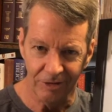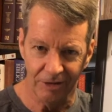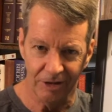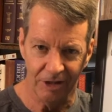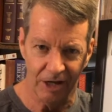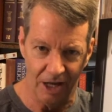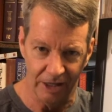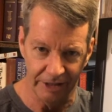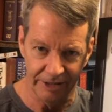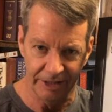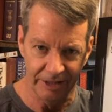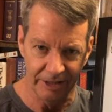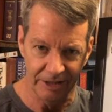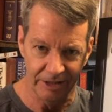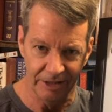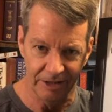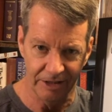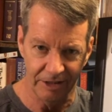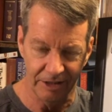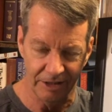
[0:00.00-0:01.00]

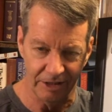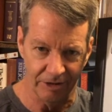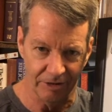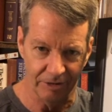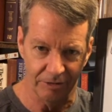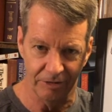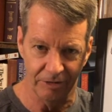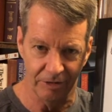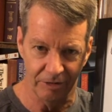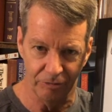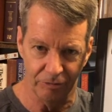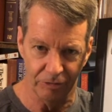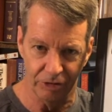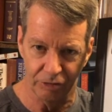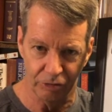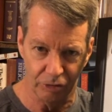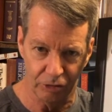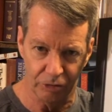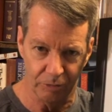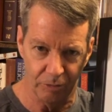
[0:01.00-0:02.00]
Gandhi, you know,
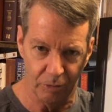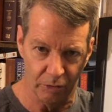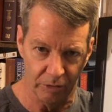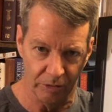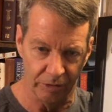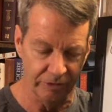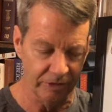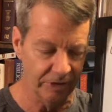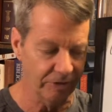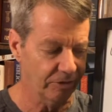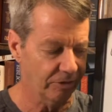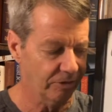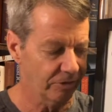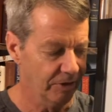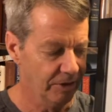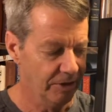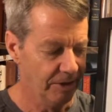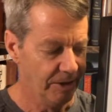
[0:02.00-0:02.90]
real good moral teachers.